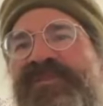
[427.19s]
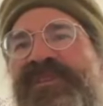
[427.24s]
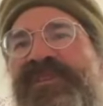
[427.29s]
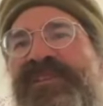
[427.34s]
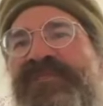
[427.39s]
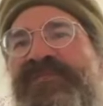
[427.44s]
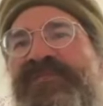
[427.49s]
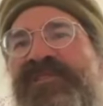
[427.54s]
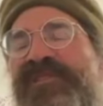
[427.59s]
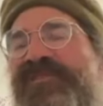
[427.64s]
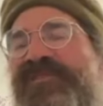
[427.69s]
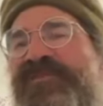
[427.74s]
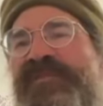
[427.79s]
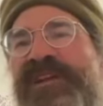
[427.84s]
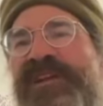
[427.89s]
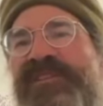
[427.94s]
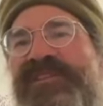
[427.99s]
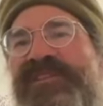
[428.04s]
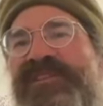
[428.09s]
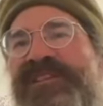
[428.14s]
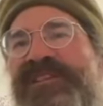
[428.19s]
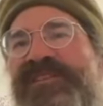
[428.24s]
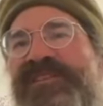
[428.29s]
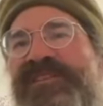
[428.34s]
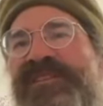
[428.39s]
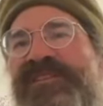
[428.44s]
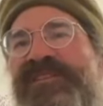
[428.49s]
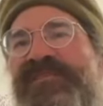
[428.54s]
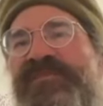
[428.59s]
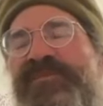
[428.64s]
Think of other
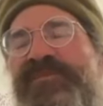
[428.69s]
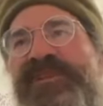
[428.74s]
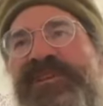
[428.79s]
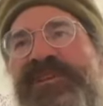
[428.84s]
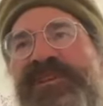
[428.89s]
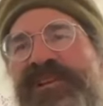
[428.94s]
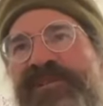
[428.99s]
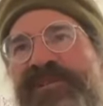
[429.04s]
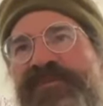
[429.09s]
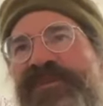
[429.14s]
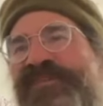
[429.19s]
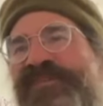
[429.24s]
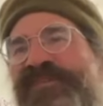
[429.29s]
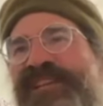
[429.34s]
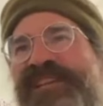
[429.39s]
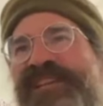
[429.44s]
melodies that go, but